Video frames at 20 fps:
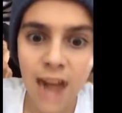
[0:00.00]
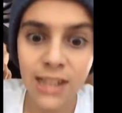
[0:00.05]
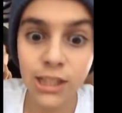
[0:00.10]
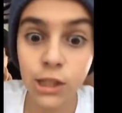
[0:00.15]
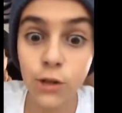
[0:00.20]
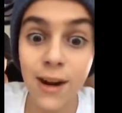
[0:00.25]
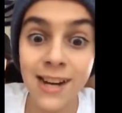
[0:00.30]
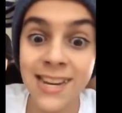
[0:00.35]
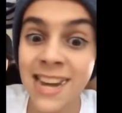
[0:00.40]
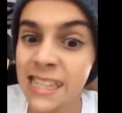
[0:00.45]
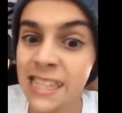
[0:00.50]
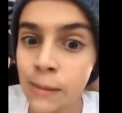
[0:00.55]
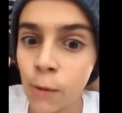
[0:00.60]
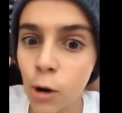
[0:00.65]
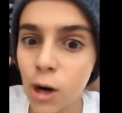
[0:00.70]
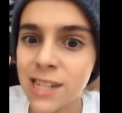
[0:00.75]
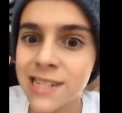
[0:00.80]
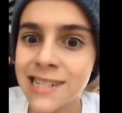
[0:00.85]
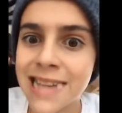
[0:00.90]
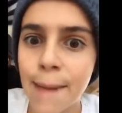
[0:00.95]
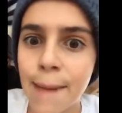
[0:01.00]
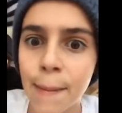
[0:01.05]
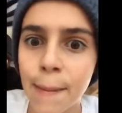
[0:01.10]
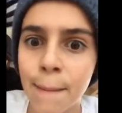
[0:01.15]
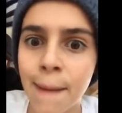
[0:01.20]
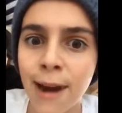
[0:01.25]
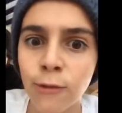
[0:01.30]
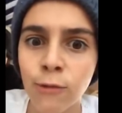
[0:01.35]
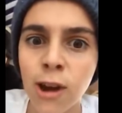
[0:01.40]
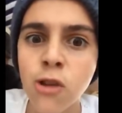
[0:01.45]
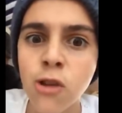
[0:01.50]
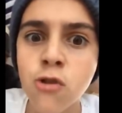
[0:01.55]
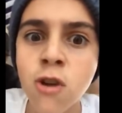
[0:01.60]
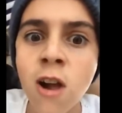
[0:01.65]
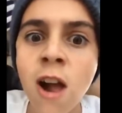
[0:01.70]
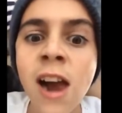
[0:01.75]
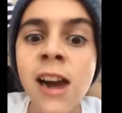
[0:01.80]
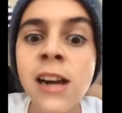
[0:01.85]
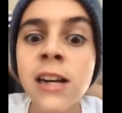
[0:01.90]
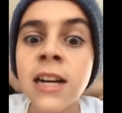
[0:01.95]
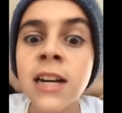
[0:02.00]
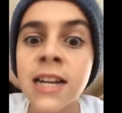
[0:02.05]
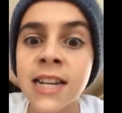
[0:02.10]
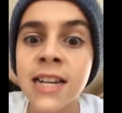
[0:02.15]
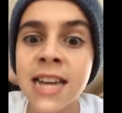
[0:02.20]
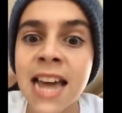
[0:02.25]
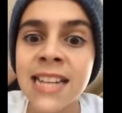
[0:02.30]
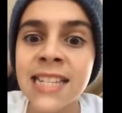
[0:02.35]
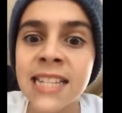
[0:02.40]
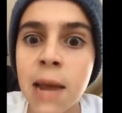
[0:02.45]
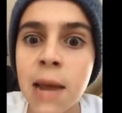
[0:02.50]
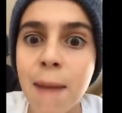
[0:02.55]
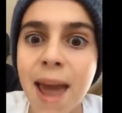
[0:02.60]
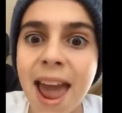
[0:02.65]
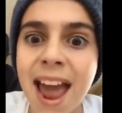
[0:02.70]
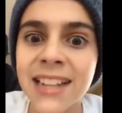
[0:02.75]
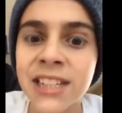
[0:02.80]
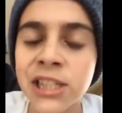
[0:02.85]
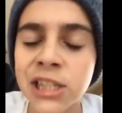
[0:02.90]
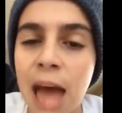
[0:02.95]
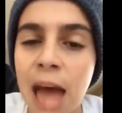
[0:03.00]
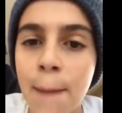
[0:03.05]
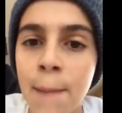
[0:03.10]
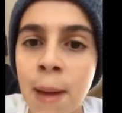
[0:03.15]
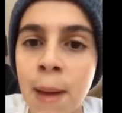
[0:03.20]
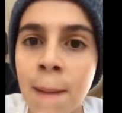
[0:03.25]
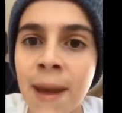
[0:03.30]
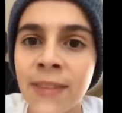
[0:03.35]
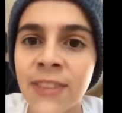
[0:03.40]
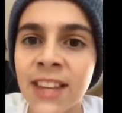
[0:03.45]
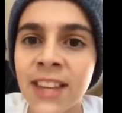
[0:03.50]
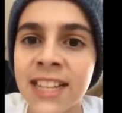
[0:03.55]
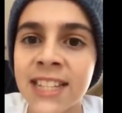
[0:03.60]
either I kiss him or I slap him. I'd rather, I'd rather kiss him and slap him at the